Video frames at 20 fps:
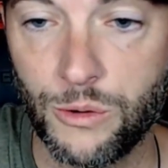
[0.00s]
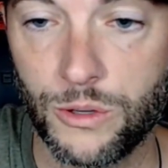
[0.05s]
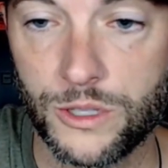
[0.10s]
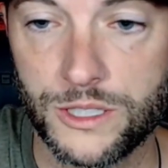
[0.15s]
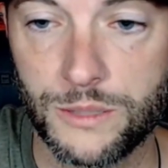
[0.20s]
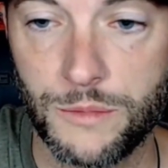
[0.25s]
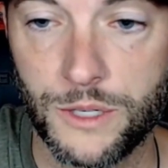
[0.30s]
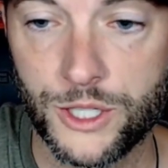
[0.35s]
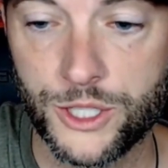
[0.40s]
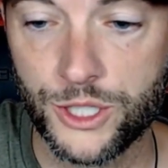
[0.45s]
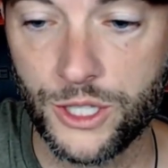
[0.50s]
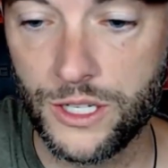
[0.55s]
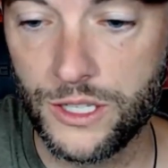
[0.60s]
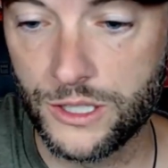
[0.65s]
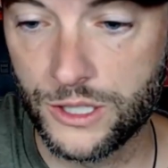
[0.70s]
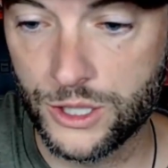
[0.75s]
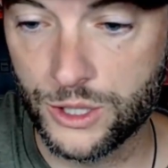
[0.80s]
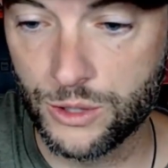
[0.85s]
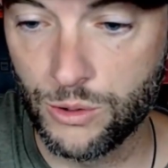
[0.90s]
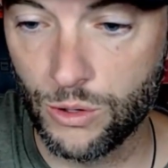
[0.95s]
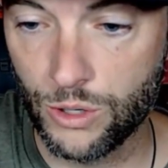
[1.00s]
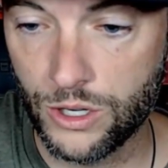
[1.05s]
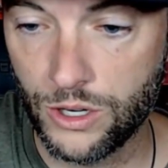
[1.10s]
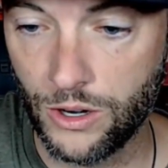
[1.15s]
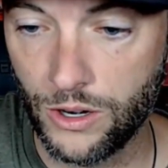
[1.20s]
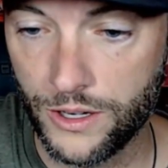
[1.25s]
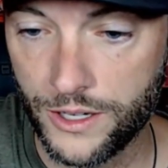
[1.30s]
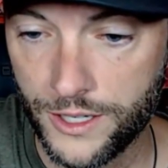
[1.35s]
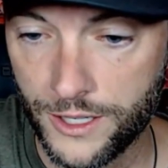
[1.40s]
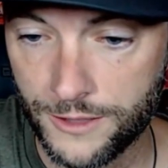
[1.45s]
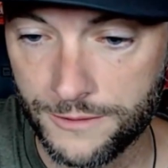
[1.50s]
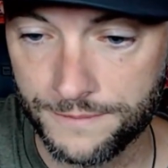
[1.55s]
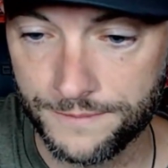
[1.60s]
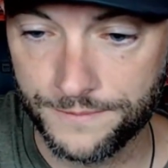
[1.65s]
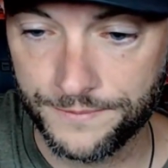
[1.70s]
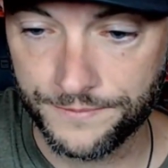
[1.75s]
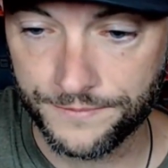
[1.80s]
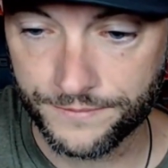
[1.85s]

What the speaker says: course. I'm going to show you the scorecard here.